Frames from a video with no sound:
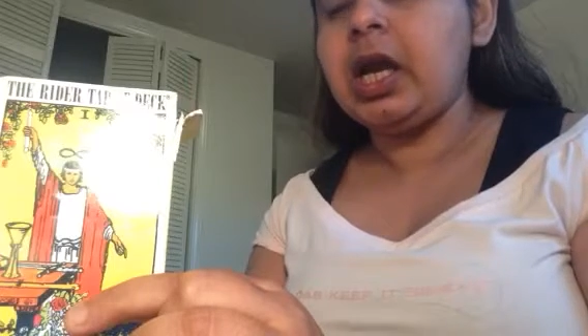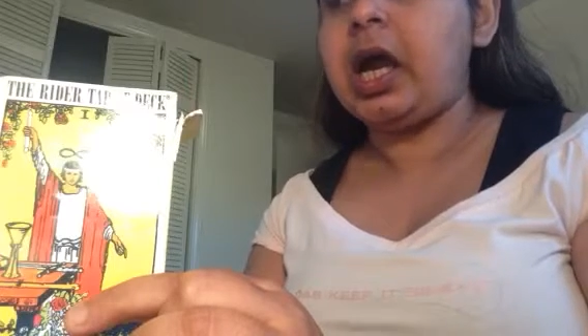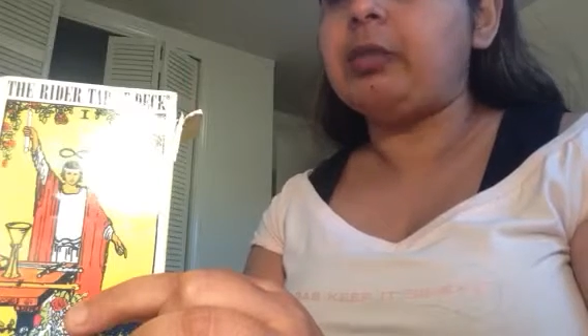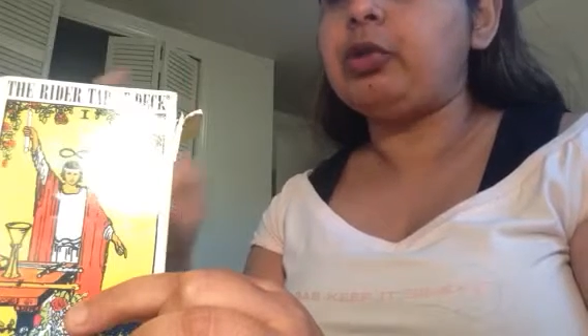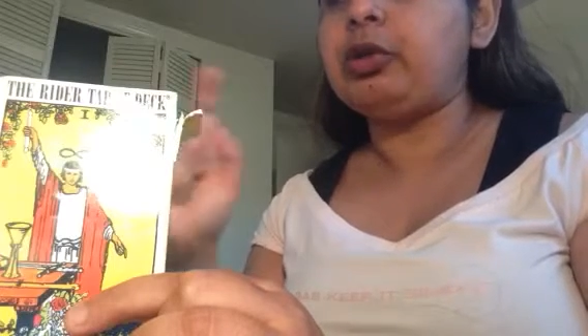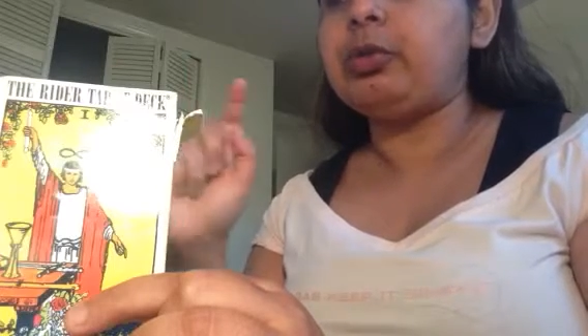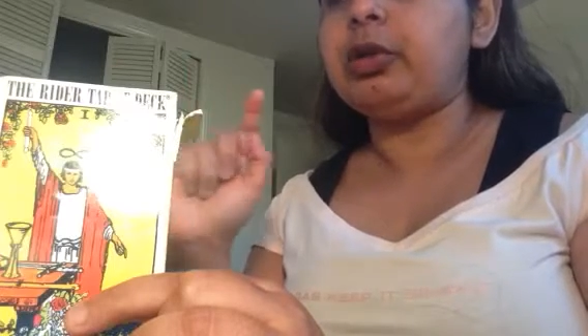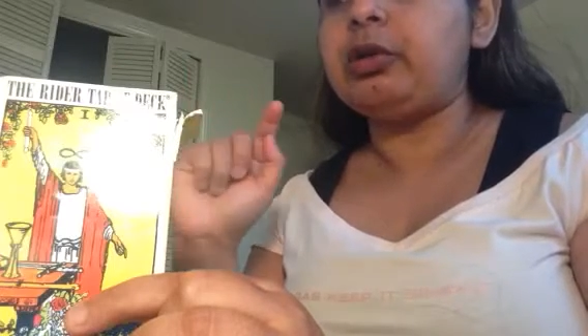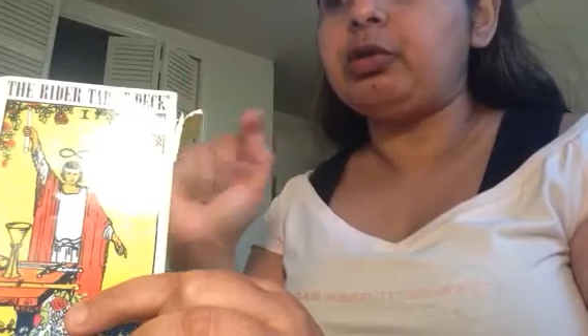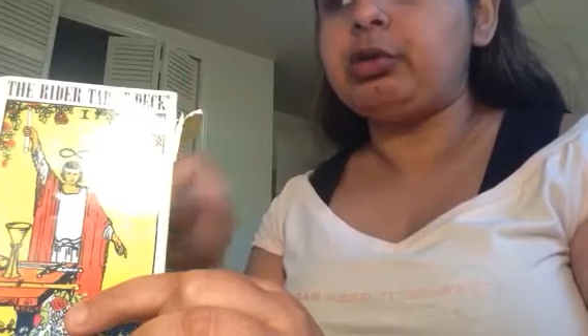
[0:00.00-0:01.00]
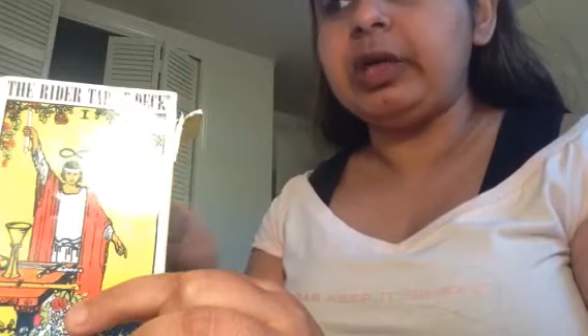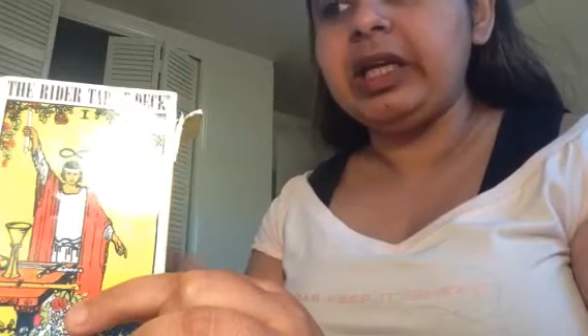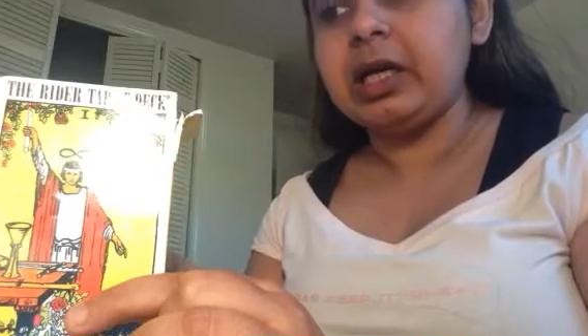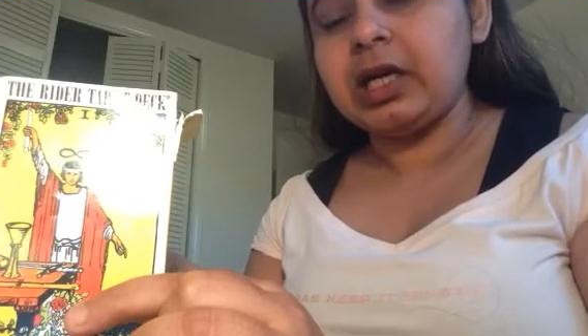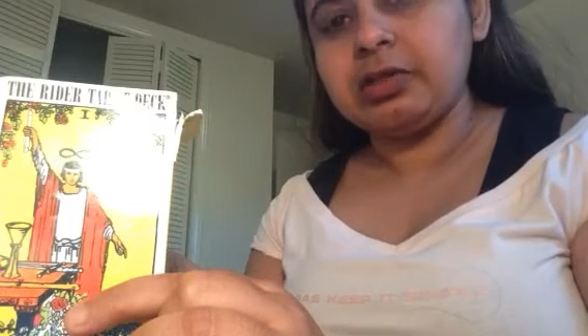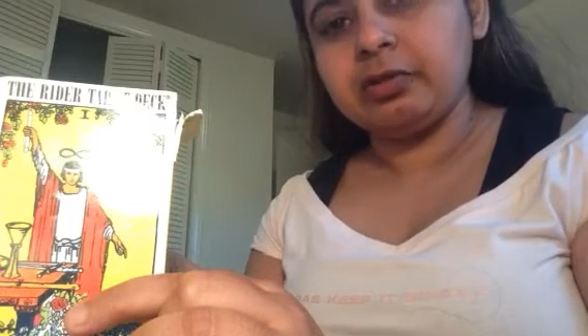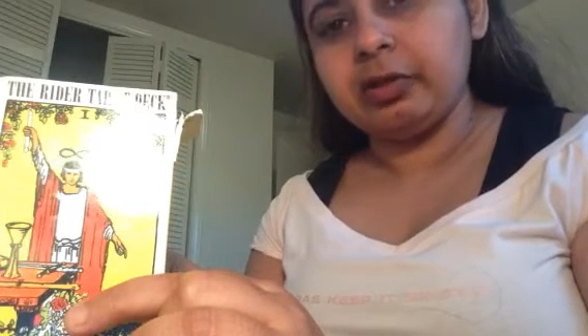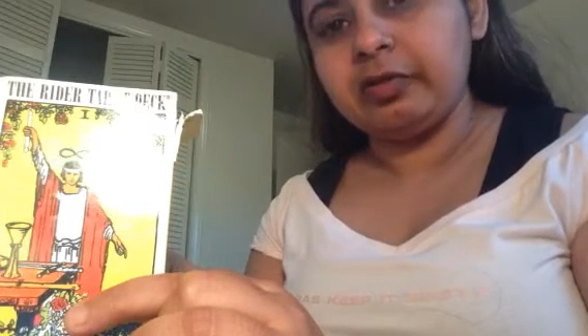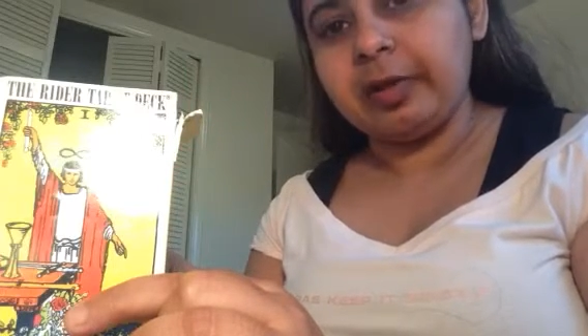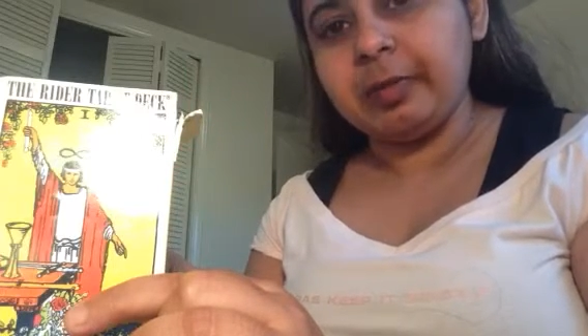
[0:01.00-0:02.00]
I'm going to pull out 3 cards for
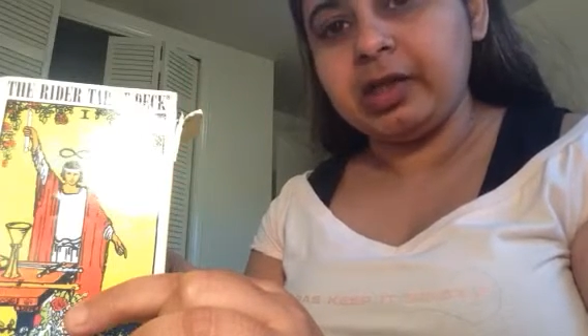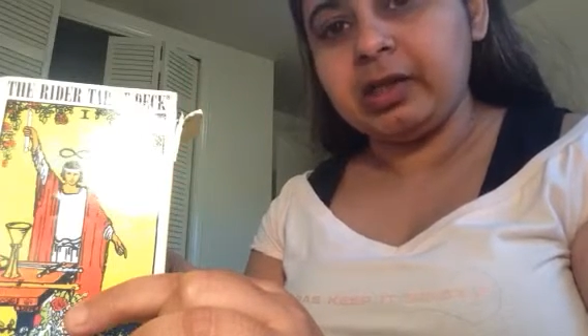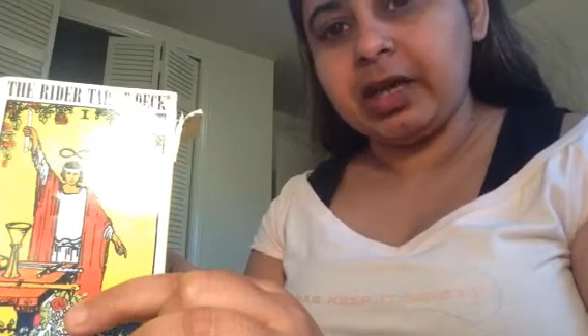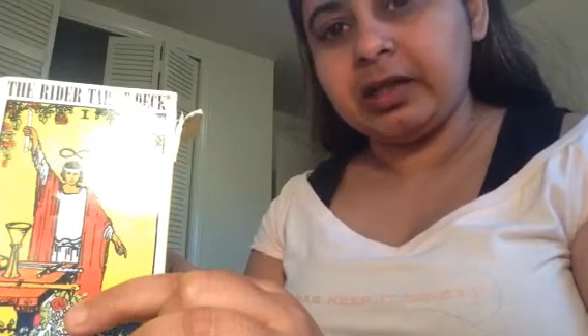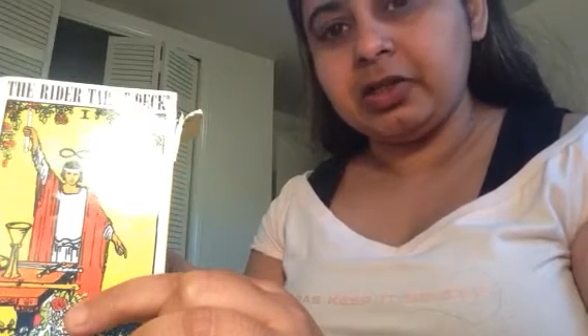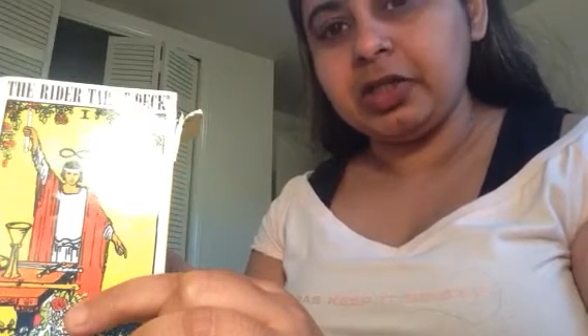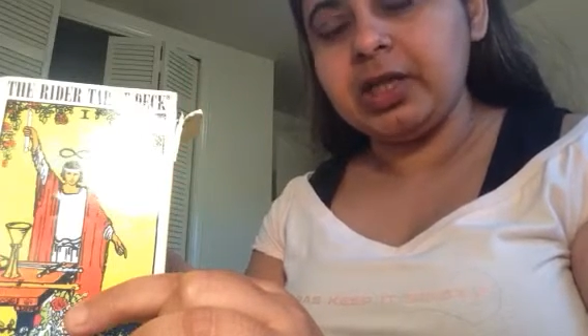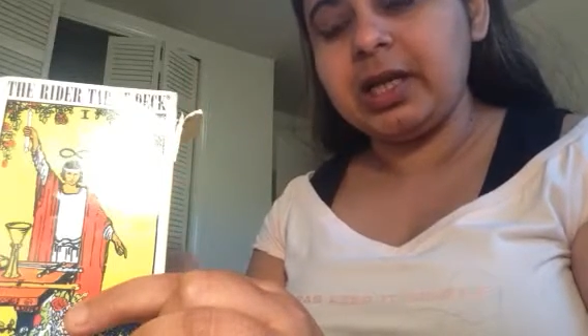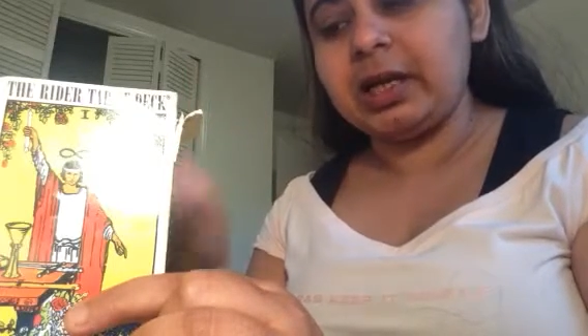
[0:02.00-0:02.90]
the feminine energy,